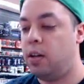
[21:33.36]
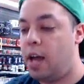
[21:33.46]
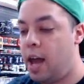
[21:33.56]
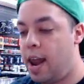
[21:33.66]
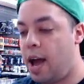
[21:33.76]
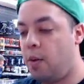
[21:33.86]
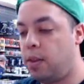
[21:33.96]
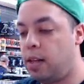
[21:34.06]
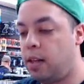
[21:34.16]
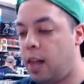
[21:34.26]
and now
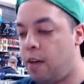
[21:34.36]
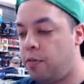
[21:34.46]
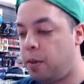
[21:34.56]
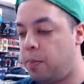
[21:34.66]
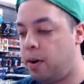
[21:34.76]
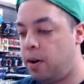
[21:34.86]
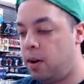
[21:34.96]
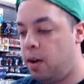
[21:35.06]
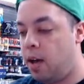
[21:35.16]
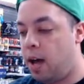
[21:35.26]
with the left flipper,
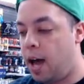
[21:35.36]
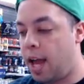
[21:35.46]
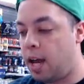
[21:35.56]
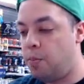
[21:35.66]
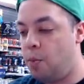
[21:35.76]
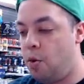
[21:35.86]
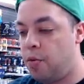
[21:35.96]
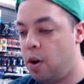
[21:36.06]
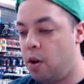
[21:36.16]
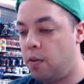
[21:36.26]
I can move
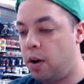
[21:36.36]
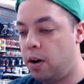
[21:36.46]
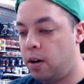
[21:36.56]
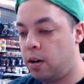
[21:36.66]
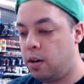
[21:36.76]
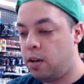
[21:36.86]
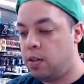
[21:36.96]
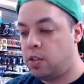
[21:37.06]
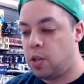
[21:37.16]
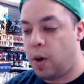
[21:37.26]
it over
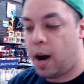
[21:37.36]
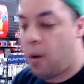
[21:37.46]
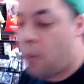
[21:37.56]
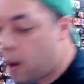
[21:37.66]
to where I want